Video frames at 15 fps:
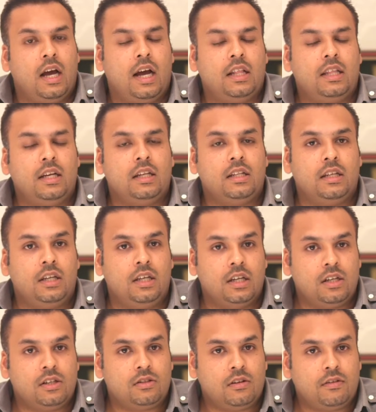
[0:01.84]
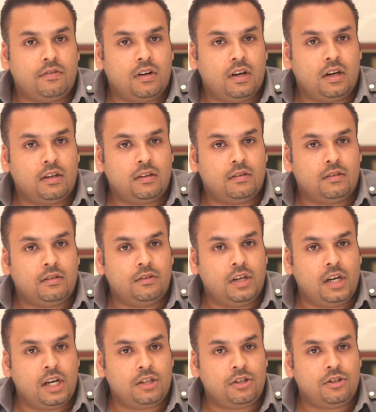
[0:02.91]
I think in the years of our
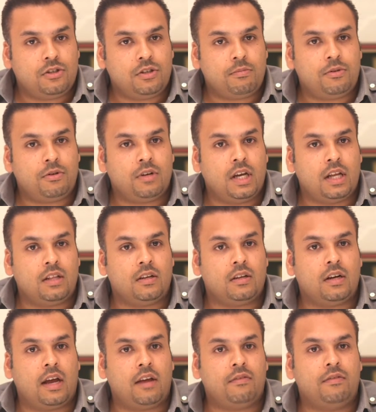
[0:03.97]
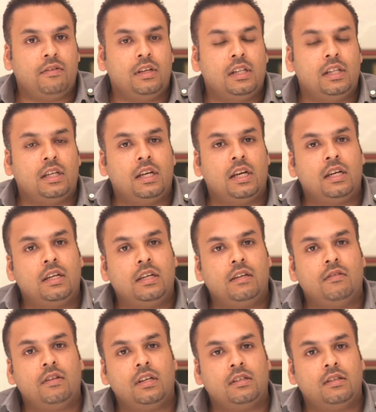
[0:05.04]
relationship together, I feel that
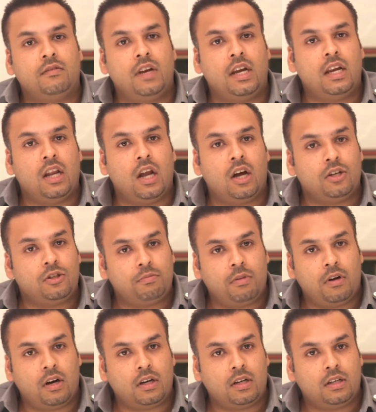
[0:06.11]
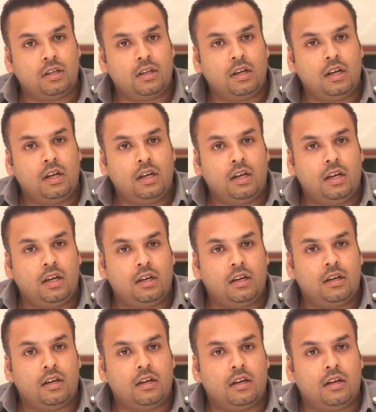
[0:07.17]
NDTV has a very large part
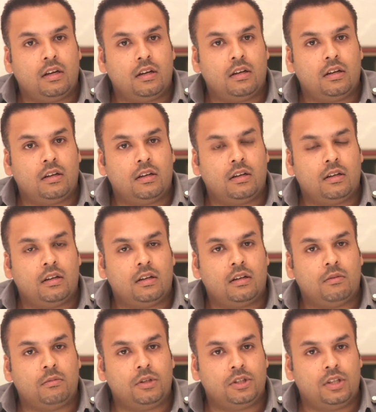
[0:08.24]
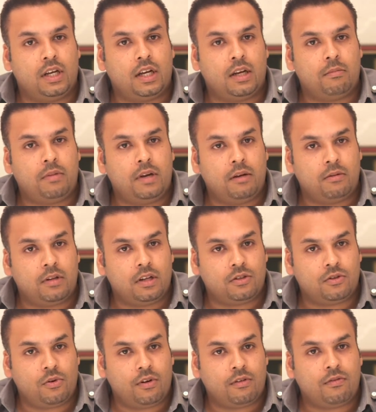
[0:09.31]
in which they can play with us
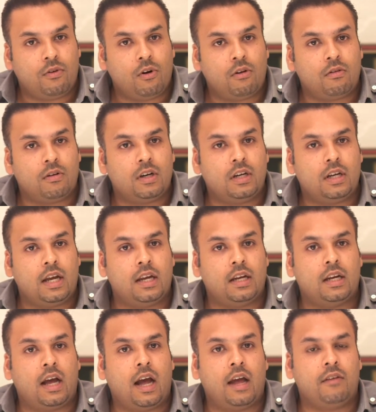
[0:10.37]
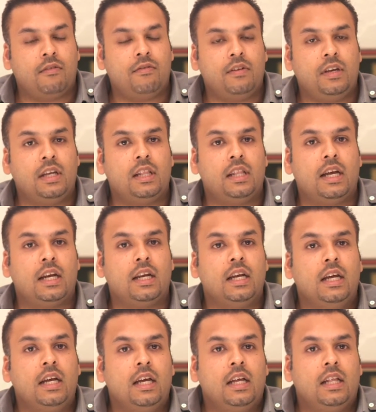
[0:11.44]
going forward. And I feel that
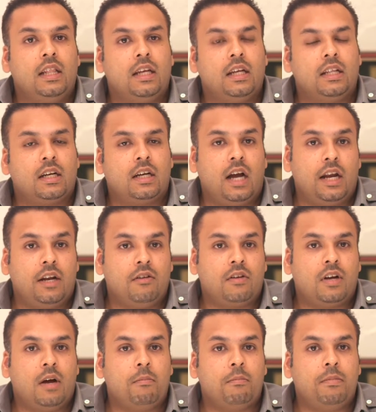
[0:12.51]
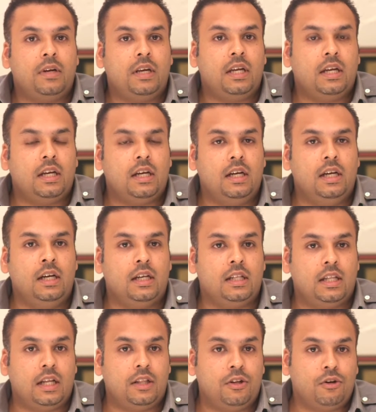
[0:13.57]
they're the kind of company
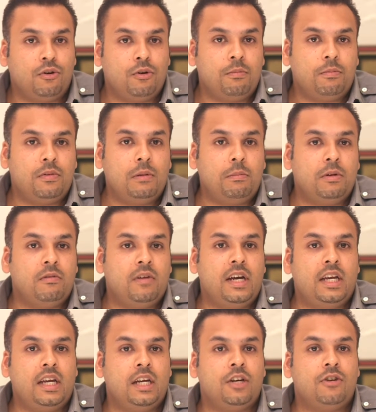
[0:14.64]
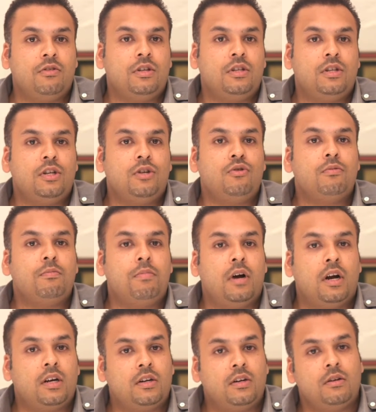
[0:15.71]
that the group will be very interested to
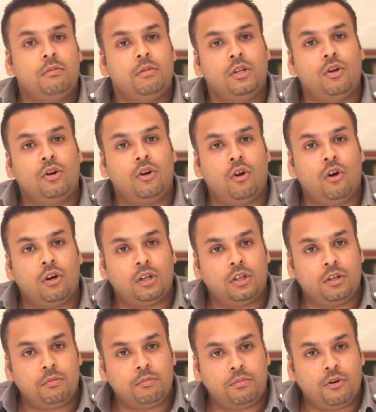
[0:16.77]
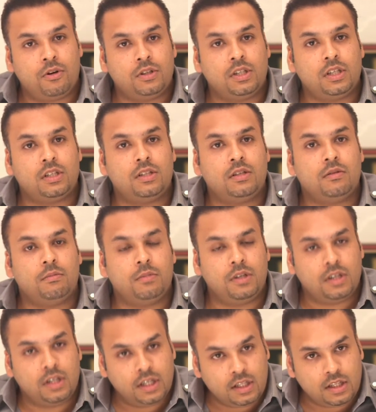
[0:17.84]
partner with on long-term projects
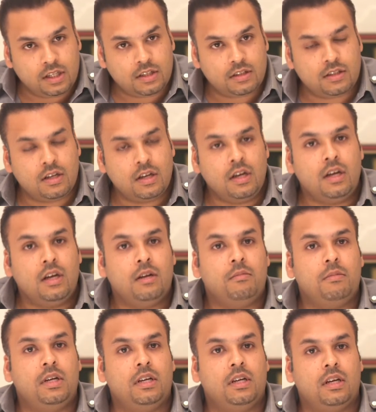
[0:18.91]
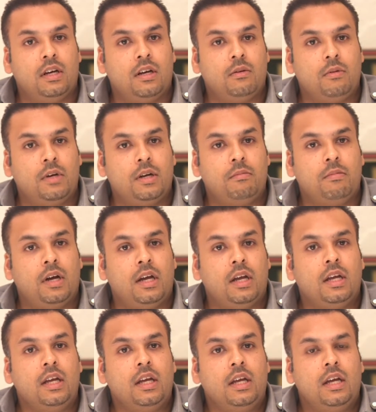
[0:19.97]
in this media, whereby,
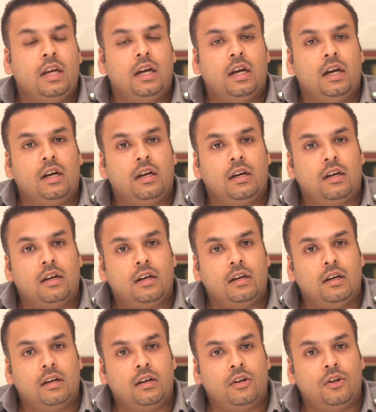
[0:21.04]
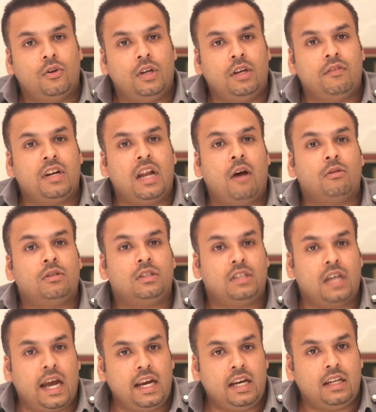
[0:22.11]
you know, even
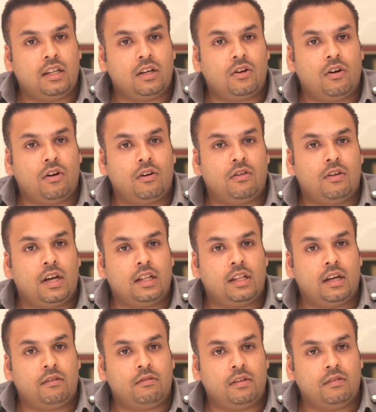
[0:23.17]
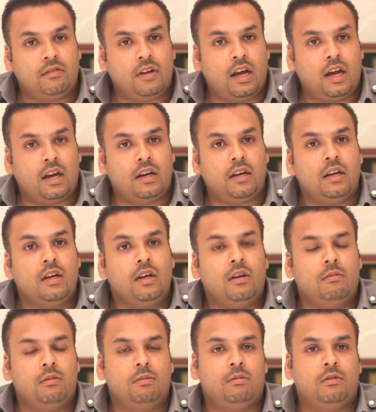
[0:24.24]
outside the contract that we've had,
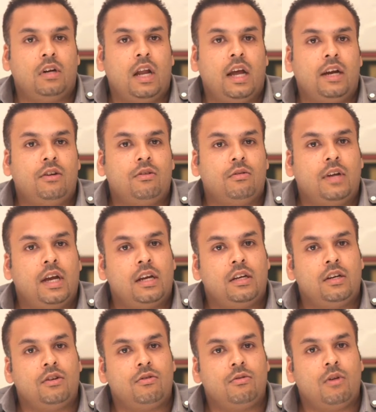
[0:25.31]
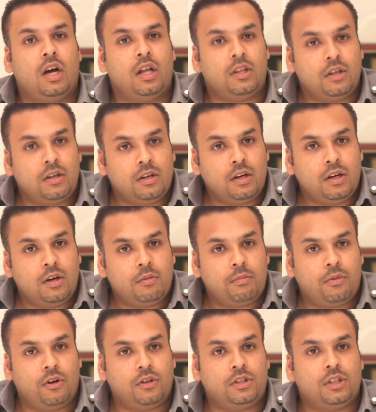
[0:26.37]
we would like to get into other
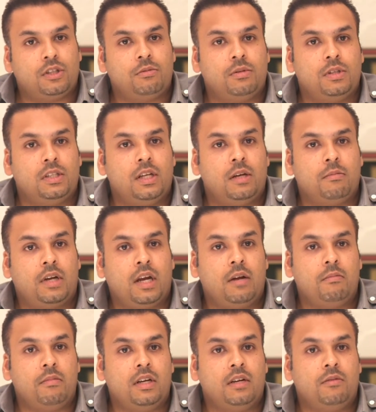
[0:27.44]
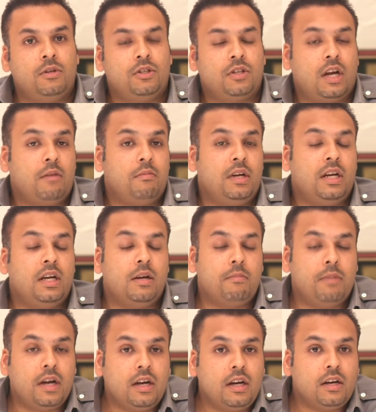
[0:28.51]
projects with them, which can be
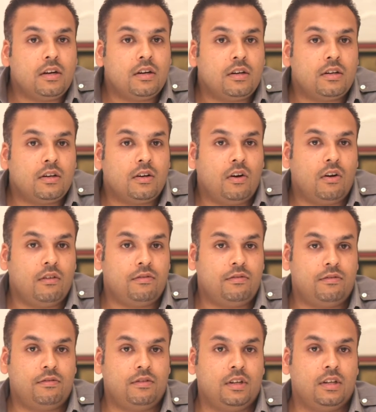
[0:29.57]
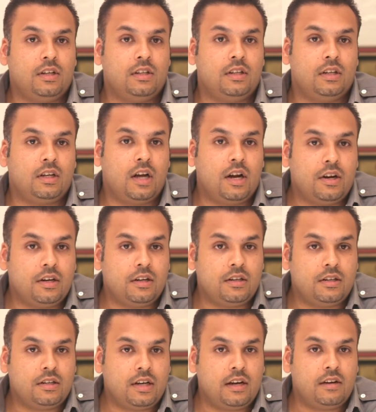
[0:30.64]
independent of the current
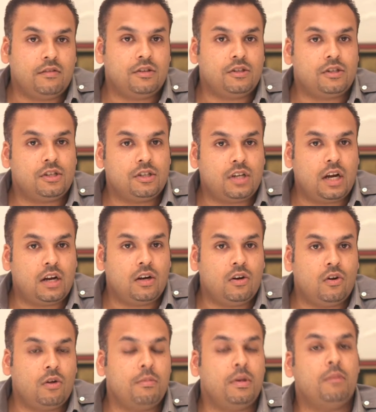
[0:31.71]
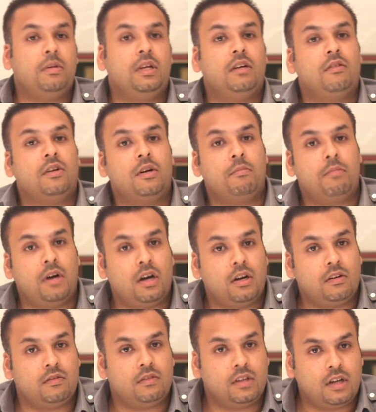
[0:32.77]
television channel, or maybe even a
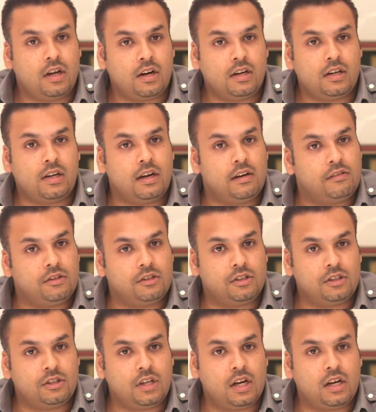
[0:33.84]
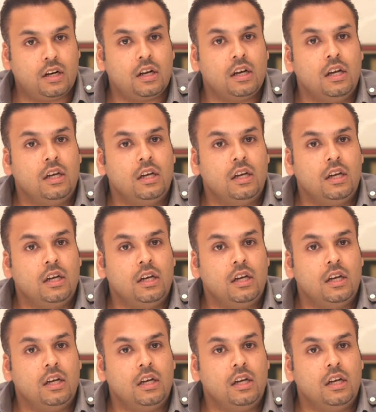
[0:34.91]
part of the current television channel.